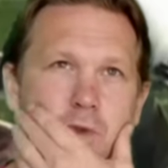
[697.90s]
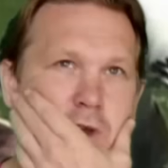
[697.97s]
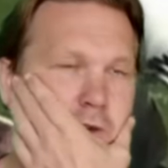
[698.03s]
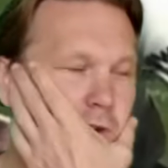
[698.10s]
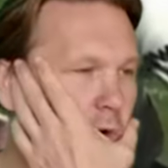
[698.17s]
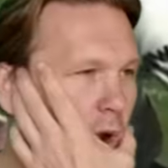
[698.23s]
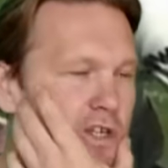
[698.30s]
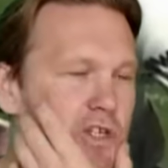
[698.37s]

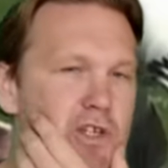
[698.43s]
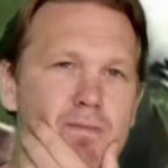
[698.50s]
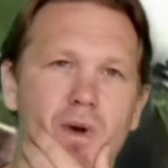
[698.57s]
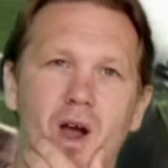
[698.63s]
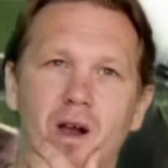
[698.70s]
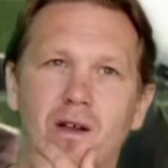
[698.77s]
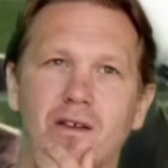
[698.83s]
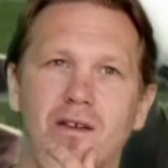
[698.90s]
question
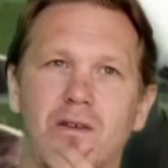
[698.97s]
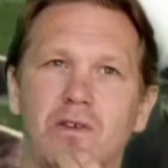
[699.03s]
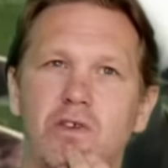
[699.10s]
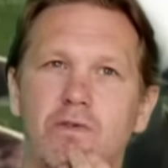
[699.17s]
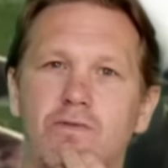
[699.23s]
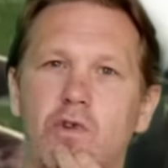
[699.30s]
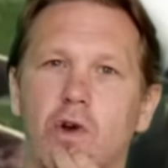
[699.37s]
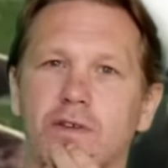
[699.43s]
mark
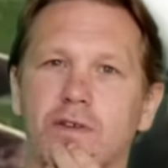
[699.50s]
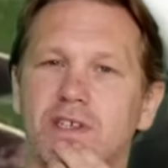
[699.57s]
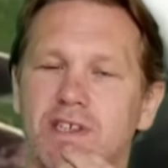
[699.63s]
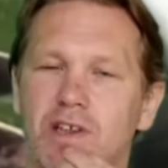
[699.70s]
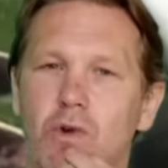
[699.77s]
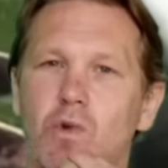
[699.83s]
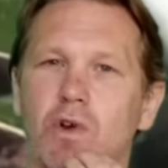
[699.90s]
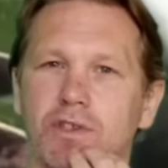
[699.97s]
you've
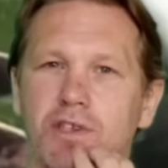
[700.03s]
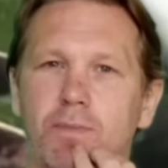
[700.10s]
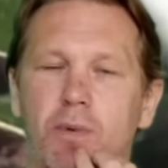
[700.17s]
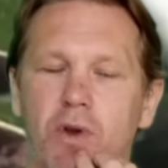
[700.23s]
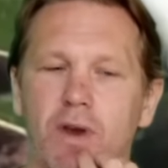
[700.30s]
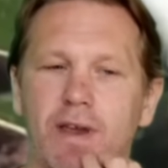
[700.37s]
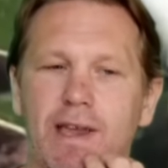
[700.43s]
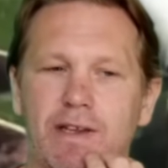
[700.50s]
still got to
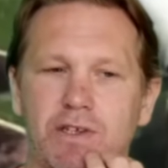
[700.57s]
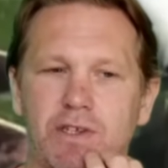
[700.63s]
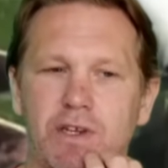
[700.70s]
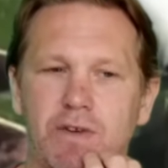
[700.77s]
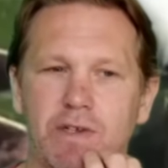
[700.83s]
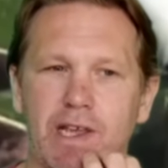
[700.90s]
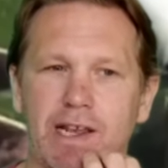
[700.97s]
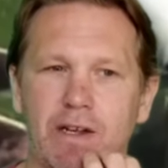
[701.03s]
put against New
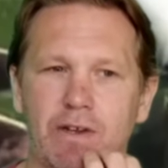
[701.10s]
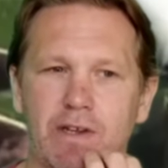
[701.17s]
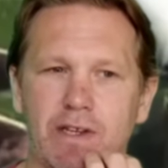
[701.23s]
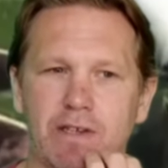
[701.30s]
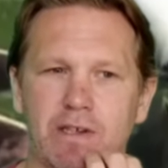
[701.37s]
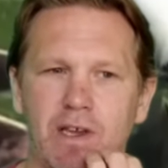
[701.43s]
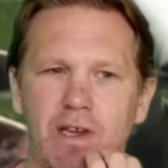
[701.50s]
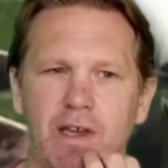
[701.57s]
Zealand
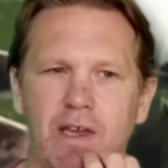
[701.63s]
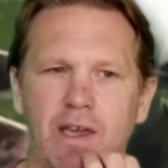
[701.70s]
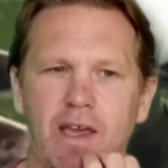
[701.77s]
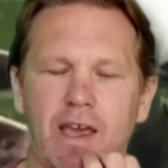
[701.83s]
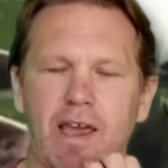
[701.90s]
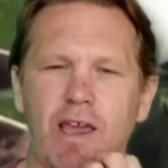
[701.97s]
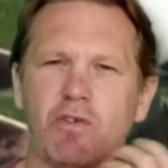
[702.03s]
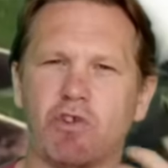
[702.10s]
is,
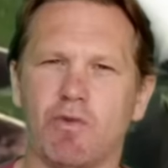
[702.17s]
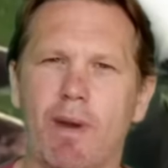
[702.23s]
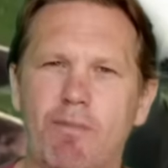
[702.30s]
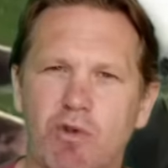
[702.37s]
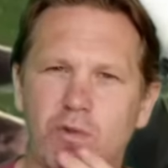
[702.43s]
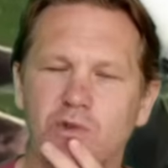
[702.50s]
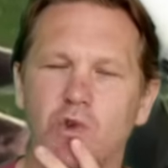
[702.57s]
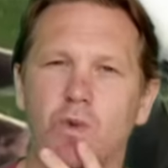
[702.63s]
do you remember
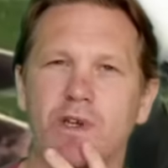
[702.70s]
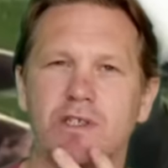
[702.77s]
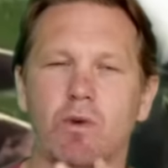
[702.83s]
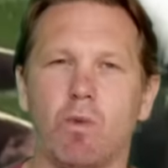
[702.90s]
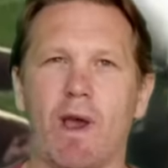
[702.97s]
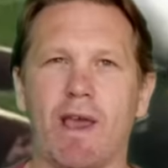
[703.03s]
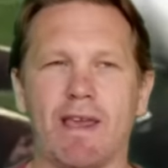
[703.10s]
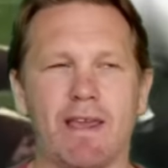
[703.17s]
it was always the
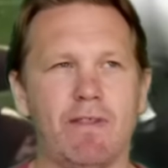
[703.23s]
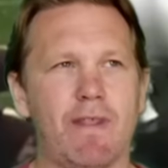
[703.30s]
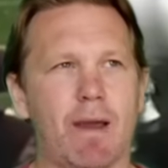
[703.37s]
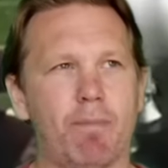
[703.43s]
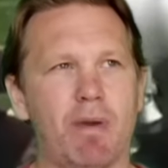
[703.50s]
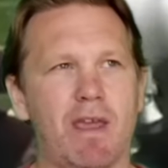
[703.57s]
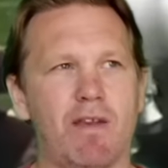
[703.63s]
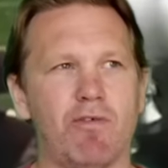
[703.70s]
way in that
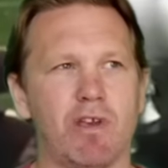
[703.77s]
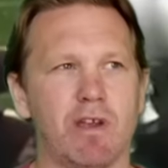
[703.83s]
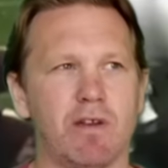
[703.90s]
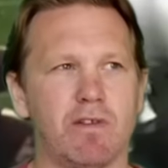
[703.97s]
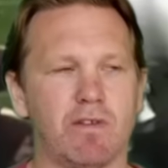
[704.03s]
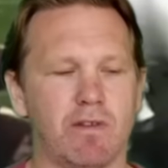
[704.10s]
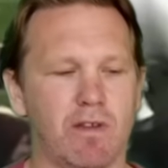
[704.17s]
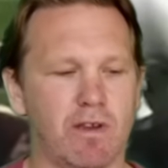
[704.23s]
period,
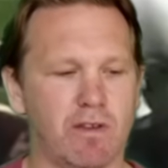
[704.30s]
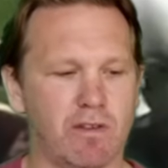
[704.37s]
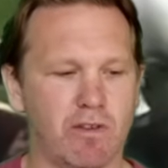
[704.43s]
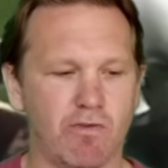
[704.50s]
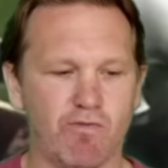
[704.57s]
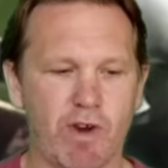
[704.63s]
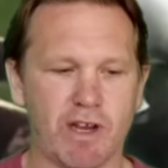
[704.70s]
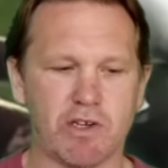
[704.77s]
the
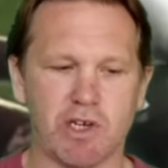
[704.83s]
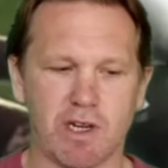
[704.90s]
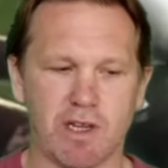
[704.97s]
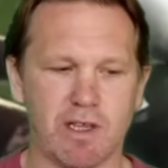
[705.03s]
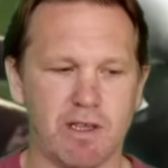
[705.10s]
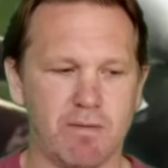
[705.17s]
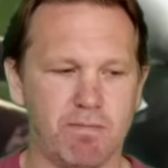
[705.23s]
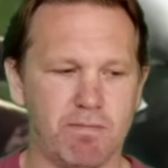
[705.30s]

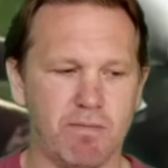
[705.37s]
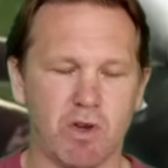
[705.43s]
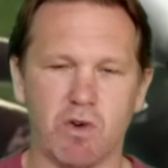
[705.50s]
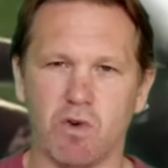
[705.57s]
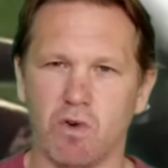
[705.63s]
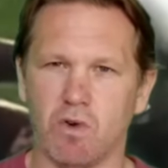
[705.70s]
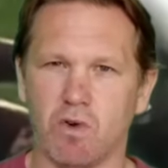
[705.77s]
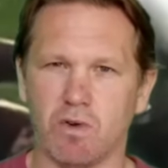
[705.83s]
Richie
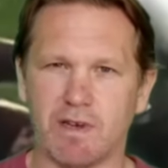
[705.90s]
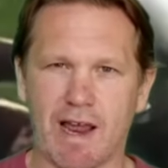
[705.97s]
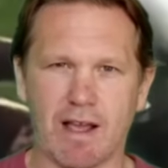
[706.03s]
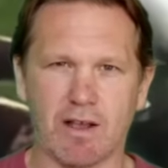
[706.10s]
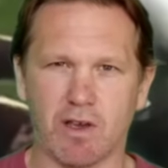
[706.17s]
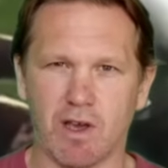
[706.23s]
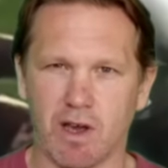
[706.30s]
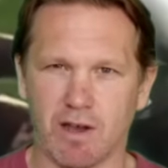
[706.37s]
McCaw,
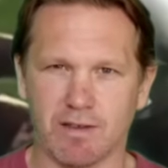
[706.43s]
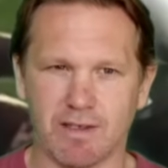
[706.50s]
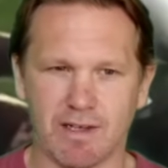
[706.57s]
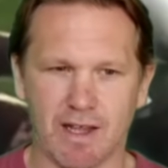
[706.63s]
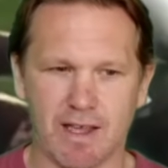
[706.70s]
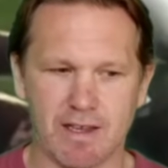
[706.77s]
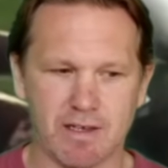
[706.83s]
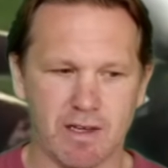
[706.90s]
Dan Carter
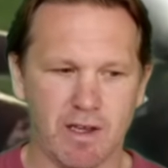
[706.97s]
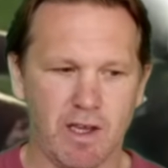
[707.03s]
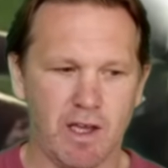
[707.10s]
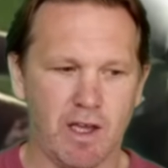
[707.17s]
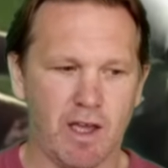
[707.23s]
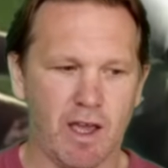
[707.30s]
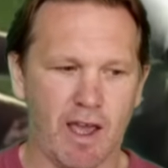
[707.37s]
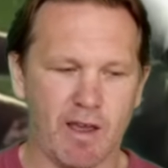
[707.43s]
days,
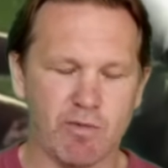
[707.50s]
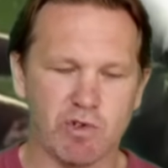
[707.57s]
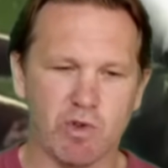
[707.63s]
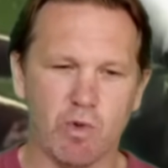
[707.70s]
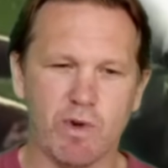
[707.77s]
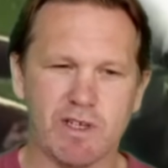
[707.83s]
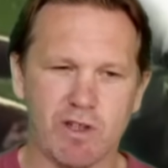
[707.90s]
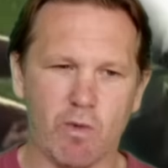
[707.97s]
it was
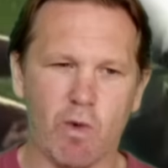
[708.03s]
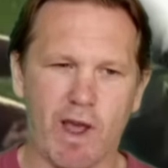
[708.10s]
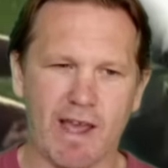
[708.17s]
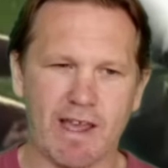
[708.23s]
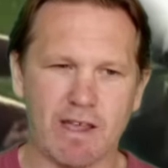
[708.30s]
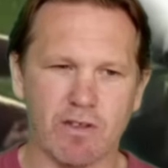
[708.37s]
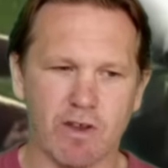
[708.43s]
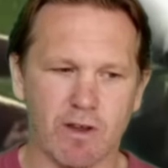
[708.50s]
always the
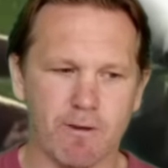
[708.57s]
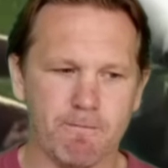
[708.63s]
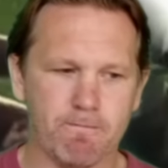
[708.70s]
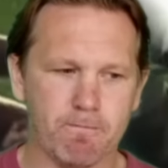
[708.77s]
way that